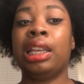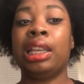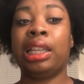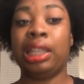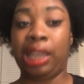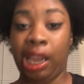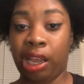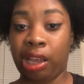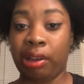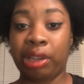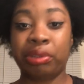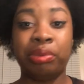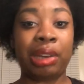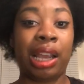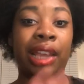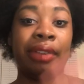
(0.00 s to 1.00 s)
Now, I
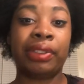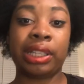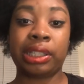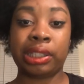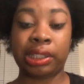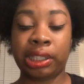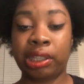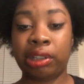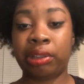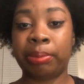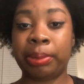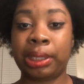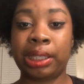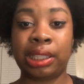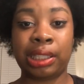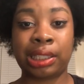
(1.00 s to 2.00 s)
do not have the concealer
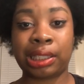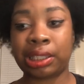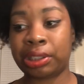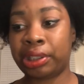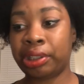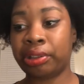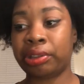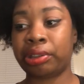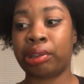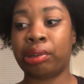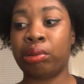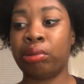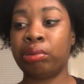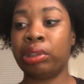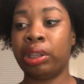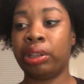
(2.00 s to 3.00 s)
because concealer is a
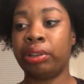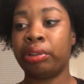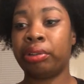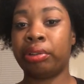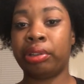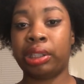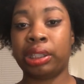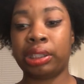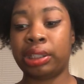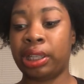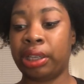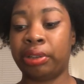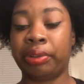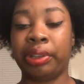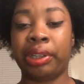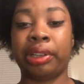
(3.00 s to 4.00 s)
whole nother, let's not
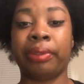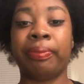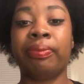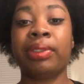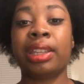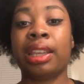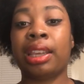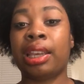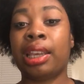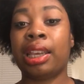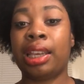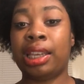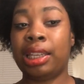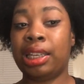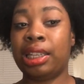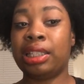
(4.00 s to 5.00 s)
go there.
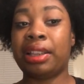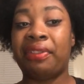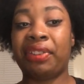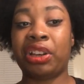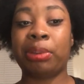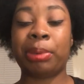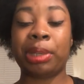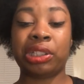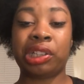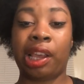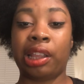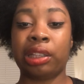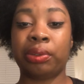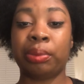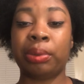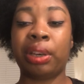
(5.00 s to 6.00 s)
It is a very big
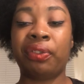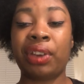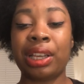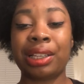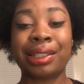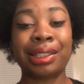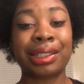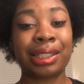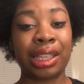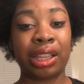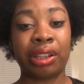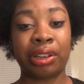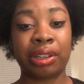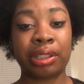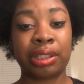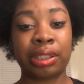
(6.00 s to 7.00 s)
challenge for me to find
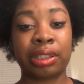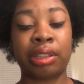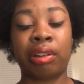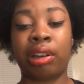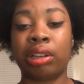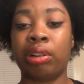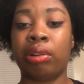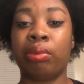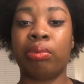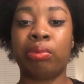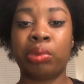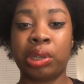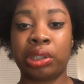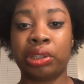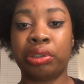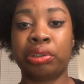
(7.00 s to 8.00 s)
concealers, so I don't
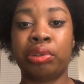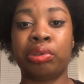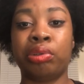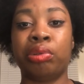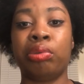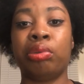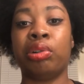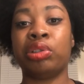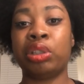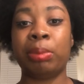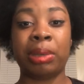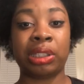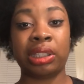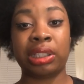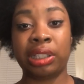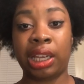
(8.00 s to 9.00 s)
want to go too
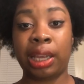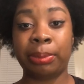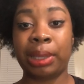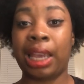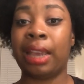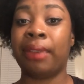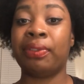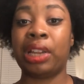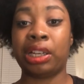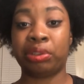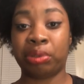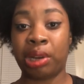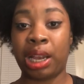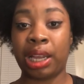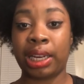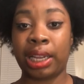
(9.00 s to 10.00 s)
much in depth. I have not
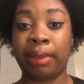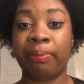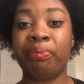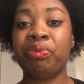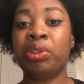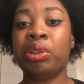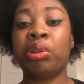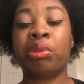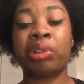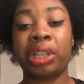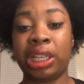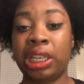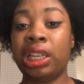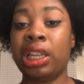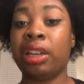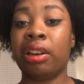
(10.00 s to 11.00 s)
tried it or
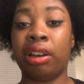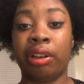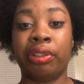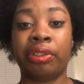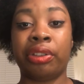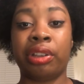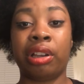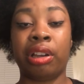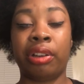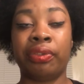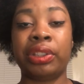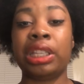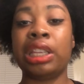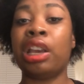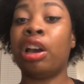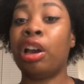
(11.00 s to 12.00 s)
any of
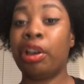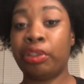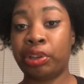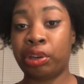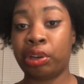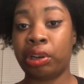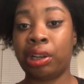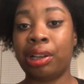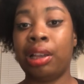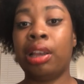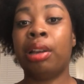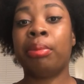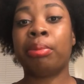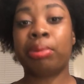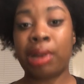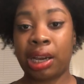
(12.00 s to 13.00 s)
the other
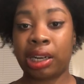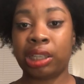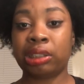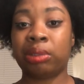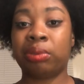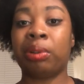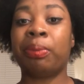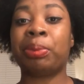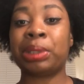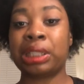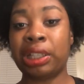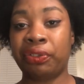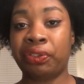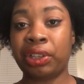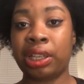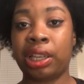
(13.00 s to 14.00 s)
products from
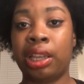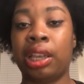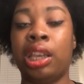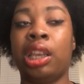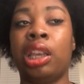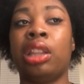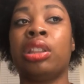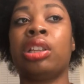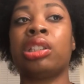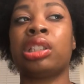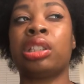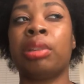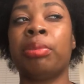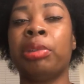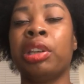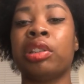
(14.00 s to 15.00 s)
Pacifica. And there's
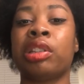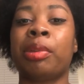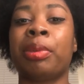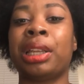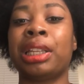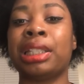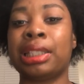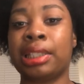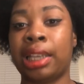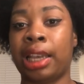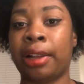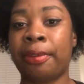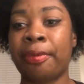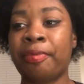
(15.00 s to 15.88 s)
something else I would like to say.